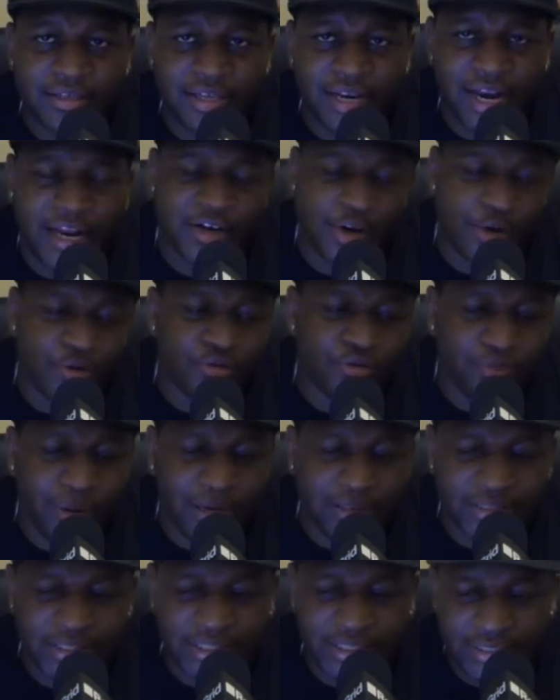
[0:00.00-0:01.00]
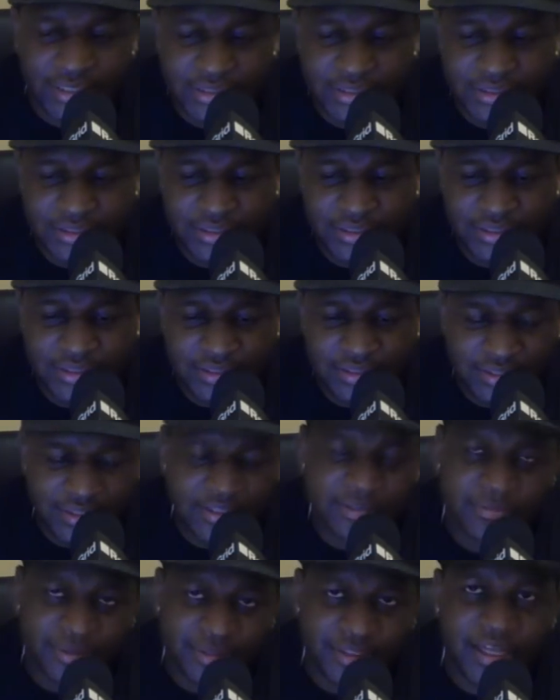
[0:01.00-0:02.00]
and I know you about to kill it. And
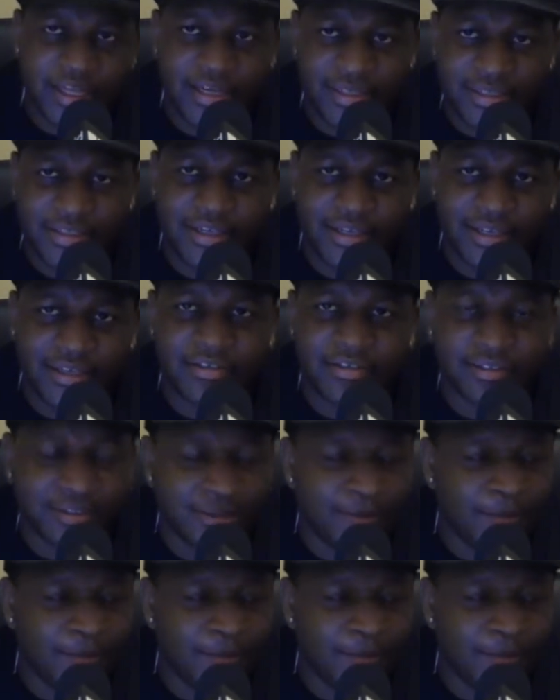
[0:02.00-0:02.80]
he was like, yeah.